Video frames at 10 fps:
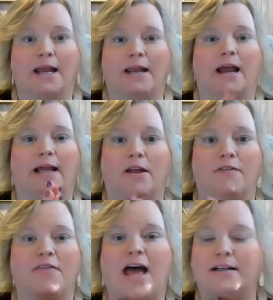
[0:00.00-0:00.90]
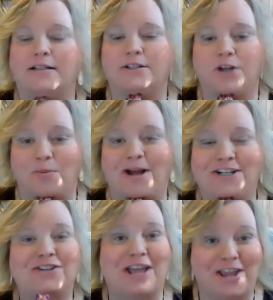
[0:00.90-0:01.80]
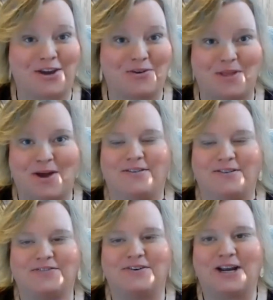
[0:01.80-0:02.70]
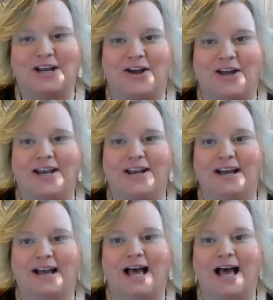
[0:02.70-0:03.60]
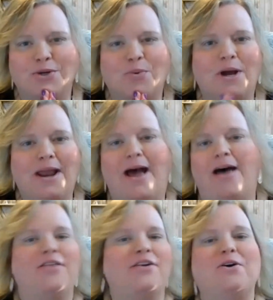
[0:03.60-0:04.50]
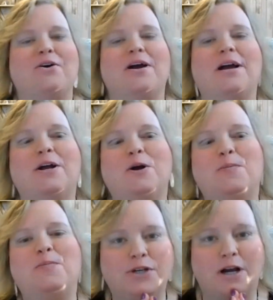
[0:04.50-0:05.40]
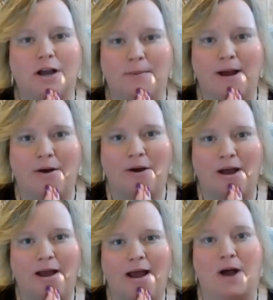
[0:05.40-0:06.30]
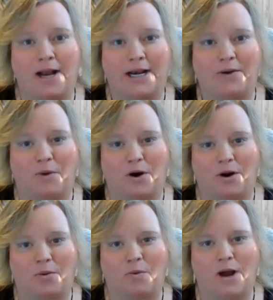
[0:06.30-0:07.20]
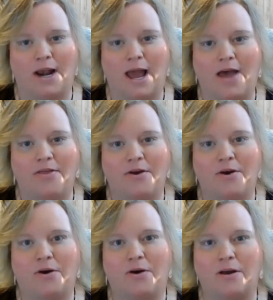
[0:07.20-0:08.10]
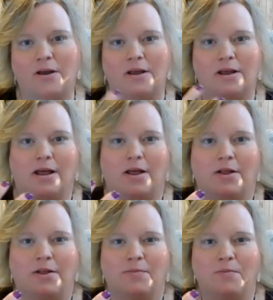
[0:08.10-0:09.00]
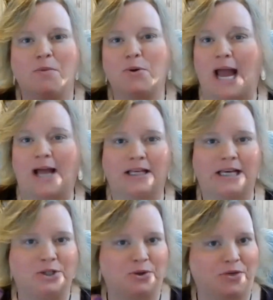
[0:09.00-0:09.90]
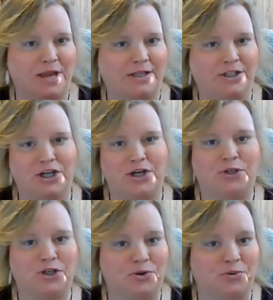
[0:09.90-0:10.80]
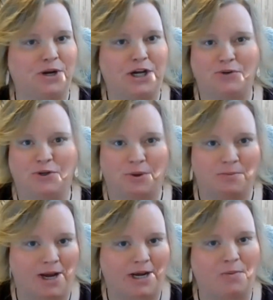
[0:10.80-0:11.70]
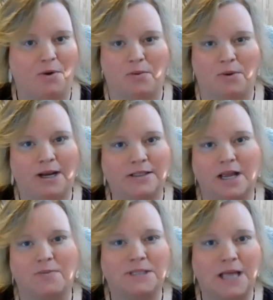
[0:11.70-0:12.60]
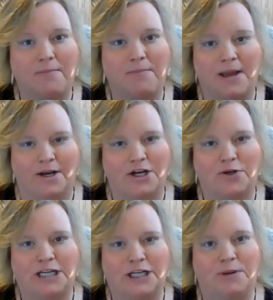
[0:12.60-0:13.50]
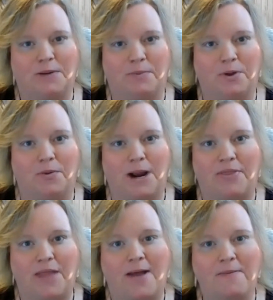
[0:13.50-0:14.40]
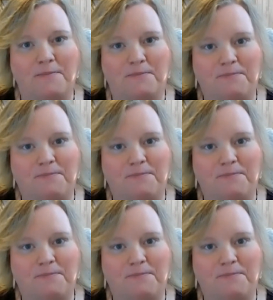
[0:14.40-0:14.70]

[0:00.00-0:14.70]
And I love that so much. Thank you. That was very good. So what other, when you talk about embodied work, what other modalities or things do you do when you do embodied work? What else comes up? And do you teach people around that?